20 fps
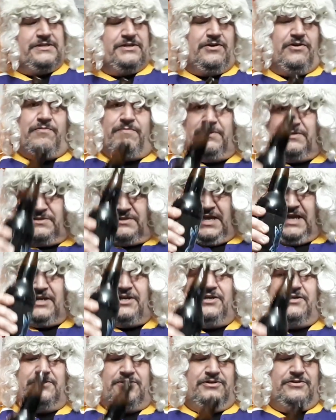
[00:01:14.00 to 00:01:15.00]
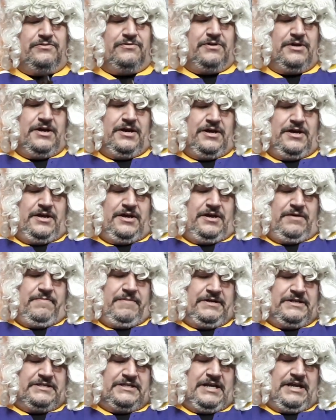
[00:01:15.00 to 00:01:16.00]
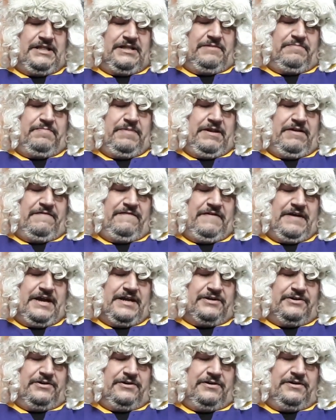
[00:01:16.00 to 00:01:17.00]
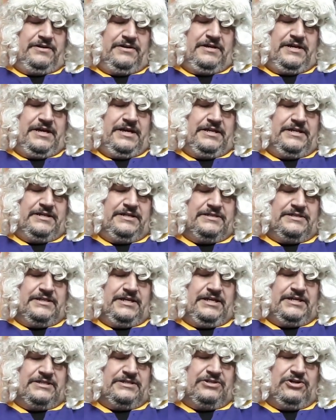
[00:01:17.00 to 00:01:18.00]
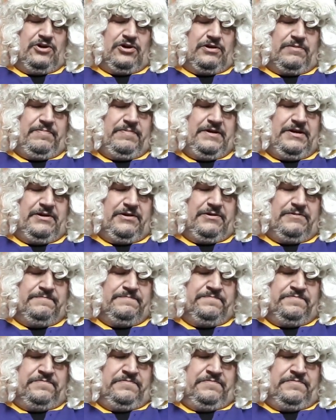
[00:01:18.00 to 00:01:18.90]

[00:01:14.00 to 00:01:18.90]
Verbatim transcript: ago, but thank you to my silent benefactor, and it is a nice dark beer.